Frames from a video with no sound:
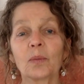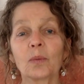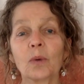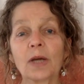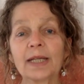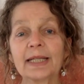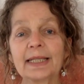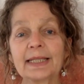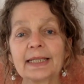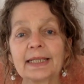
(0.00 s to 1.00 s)
What
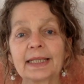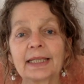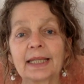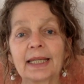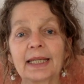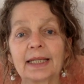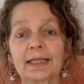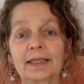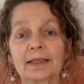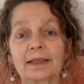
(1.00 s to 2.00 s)
is it in
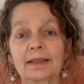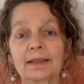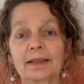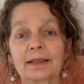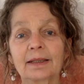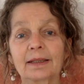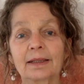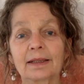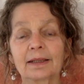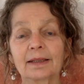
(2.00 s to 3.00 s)
here
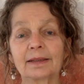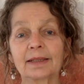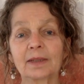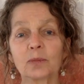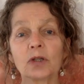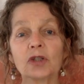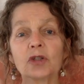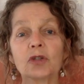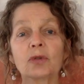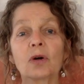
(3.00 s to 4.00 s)
that
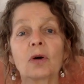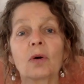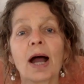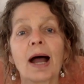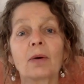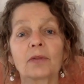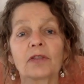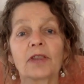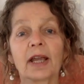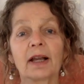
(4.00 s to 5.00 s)
wants to go out
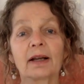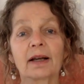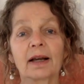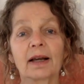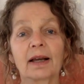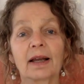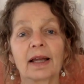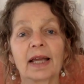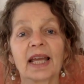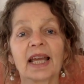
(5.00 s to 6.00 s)
there
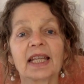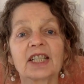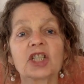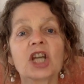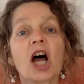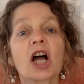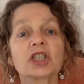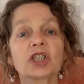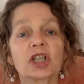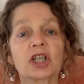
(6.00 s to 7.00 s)
and
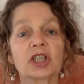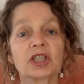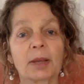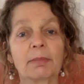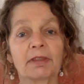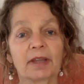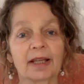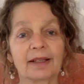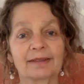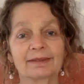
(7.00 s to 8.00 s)
touch
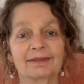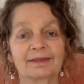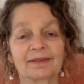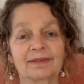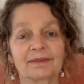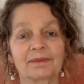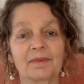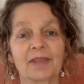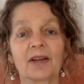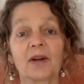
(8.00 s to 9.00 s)
something?
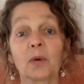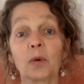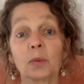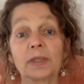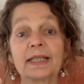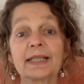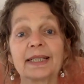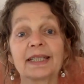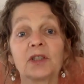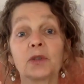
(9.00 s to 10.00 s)
Well, what is
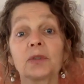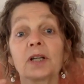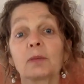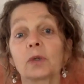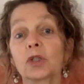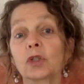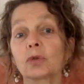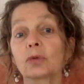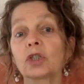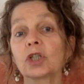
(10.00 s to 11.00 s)
it in you that wants
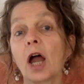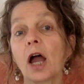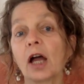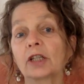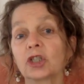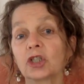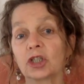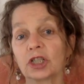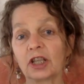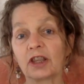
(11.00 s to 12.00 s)
to
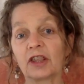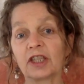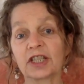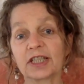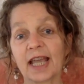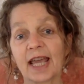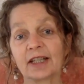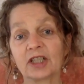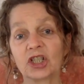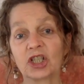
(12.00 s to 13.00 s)
touch this
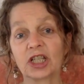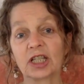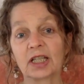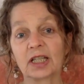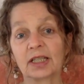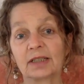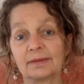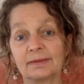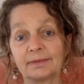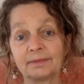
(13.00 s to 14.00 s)
energy
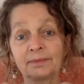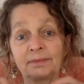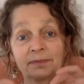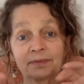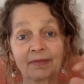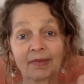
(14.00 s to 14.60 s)
and